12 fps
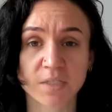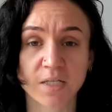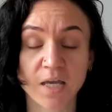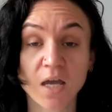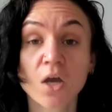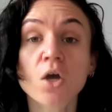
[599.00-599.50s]
in
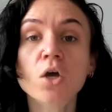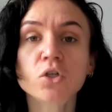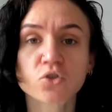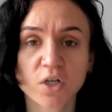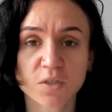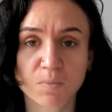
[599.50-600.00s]
here.
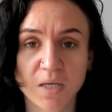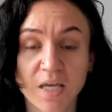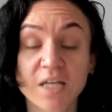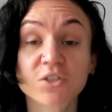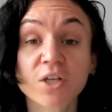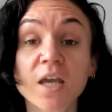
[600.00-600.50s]
Trust me,
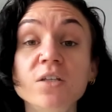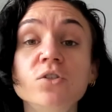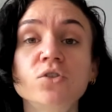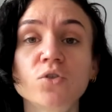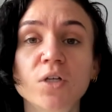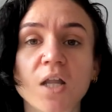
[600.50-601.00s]
it
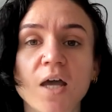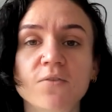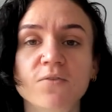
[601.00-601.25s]
changes your life